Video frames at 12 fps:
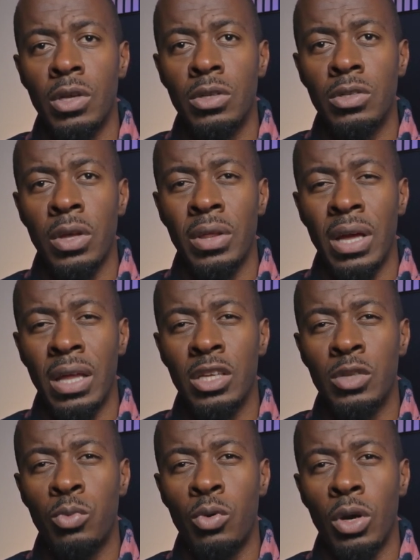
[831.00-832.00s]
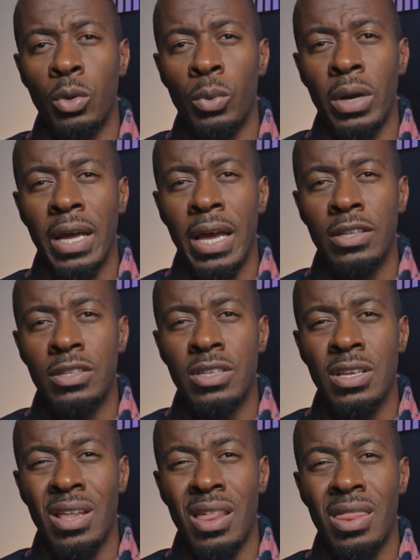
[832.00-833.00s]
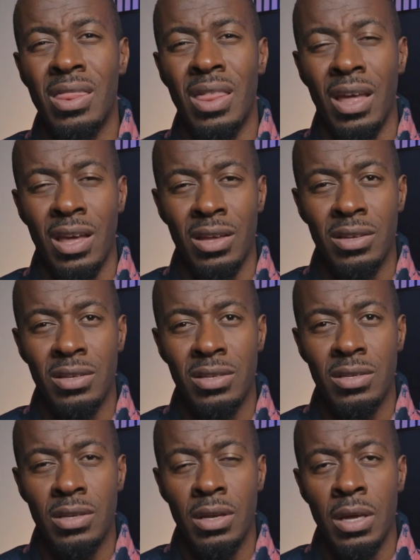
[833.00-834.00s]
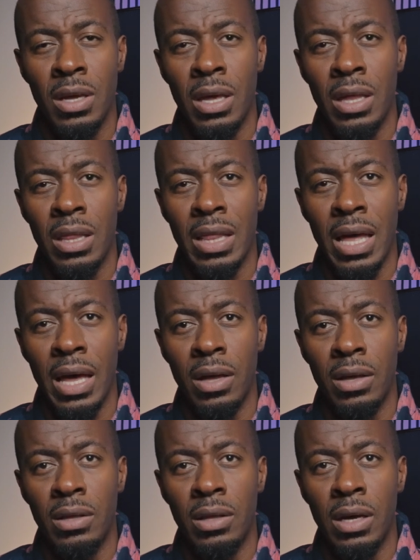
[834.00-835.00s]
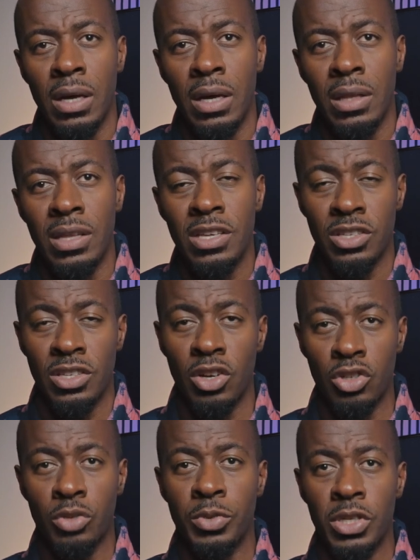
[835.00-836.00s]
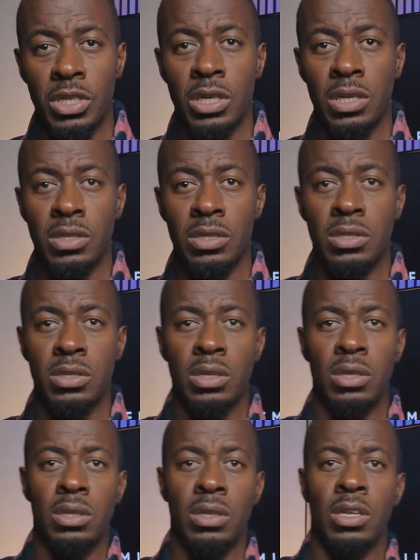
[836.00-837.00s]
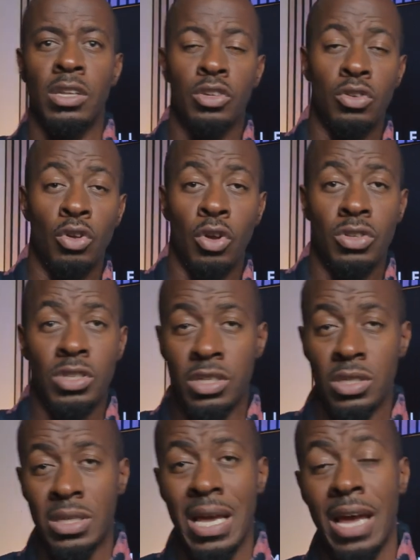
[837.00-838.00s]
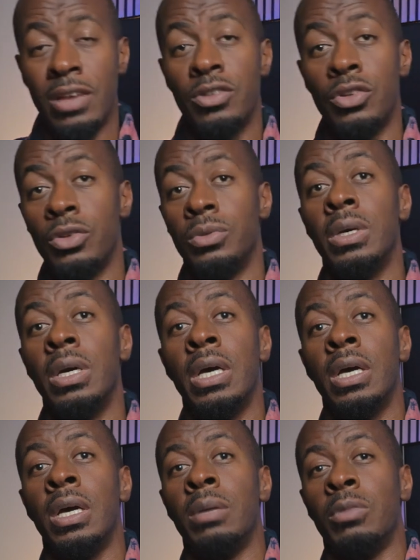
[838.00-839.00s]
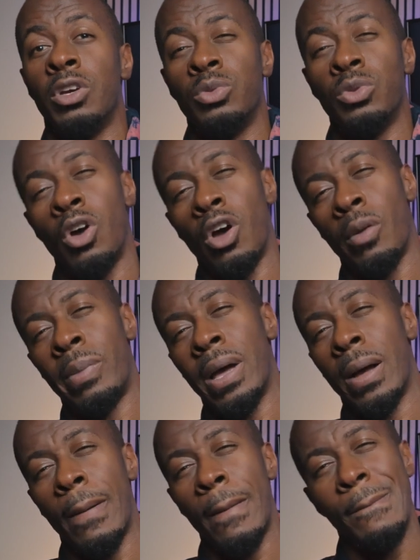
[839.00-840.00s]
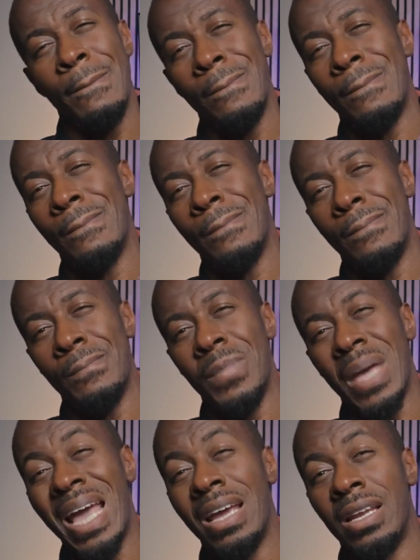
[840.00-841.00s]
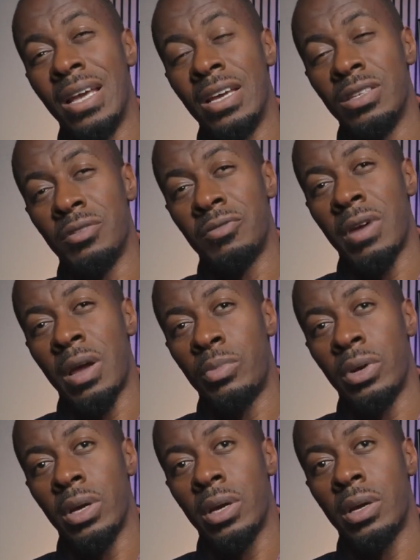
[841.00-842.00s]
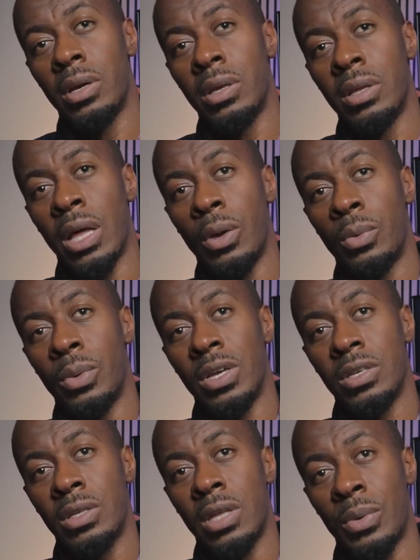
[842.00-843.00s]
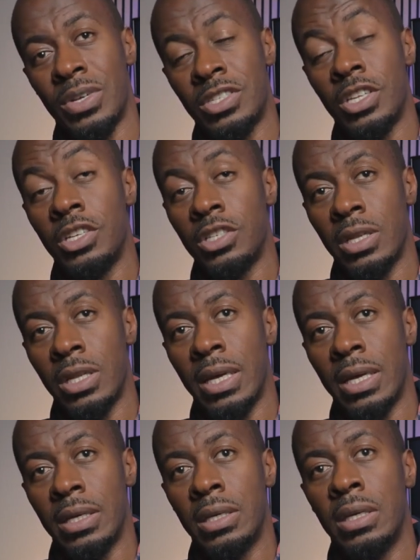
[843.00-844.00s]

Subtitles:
So I think at this point we're getting to the thickest that these industrial lock stitches can do, because we've got about 8 layers of fabric that we're stitching there.